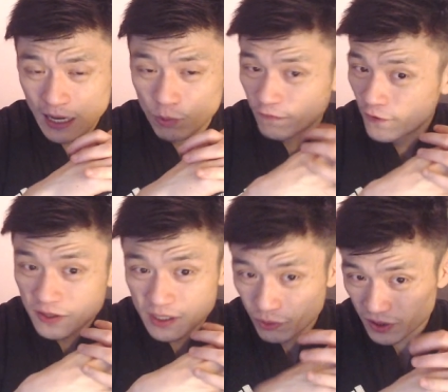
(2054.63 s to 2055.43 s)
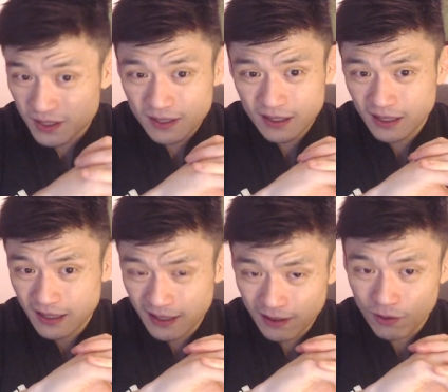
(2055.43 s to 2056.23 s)
when Fozzie was
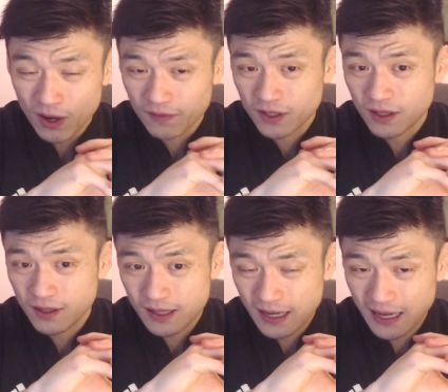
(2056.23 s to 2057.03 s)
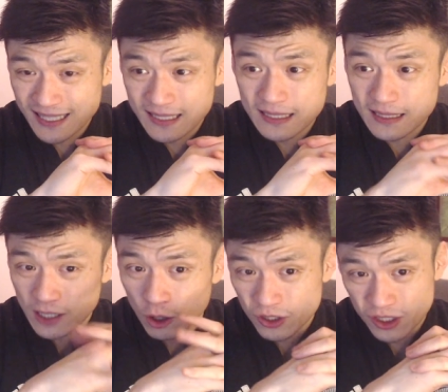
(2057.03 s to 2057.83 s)
one of the assistant
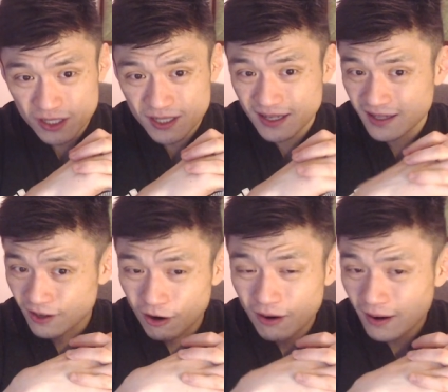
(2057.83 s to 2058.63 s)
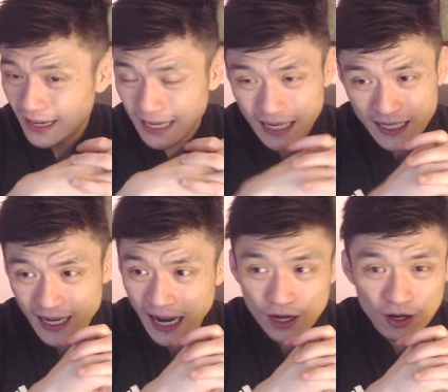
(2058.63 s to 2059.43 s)
coaches,
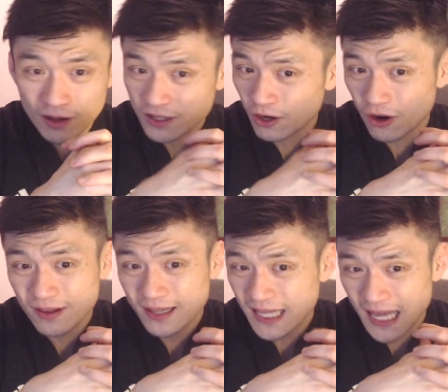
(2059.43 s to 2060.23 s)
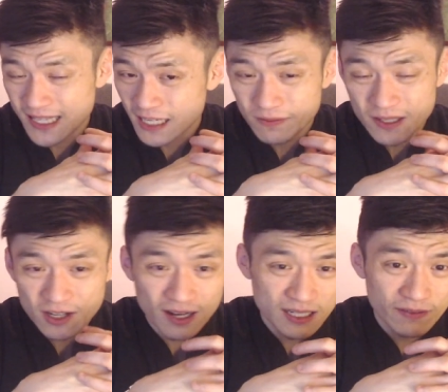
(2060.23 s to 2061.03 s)
and and some of these
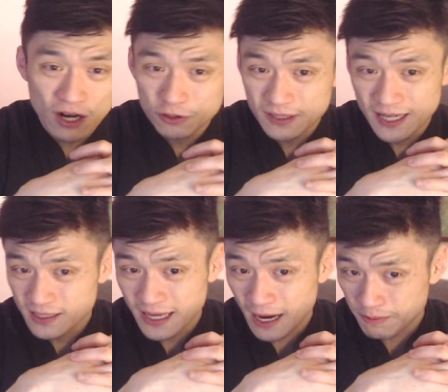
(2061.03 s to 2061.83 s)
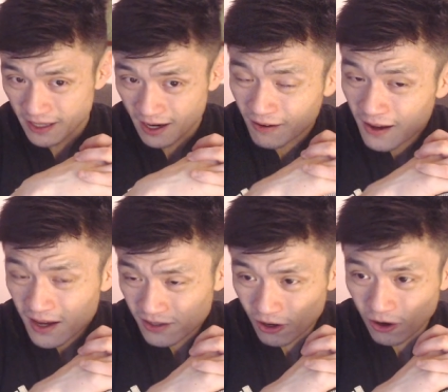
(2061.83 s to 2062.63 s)
guys have 100 test caps now.
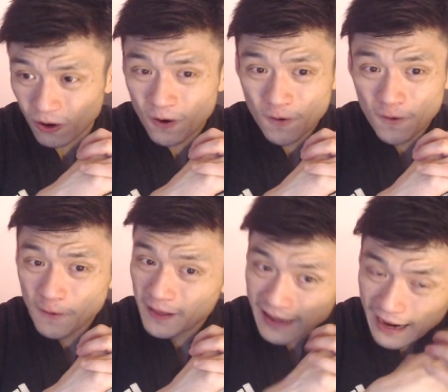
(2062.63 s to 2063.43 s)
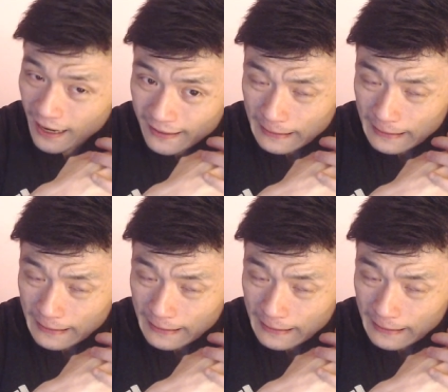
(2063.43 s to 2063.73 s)
So yeah,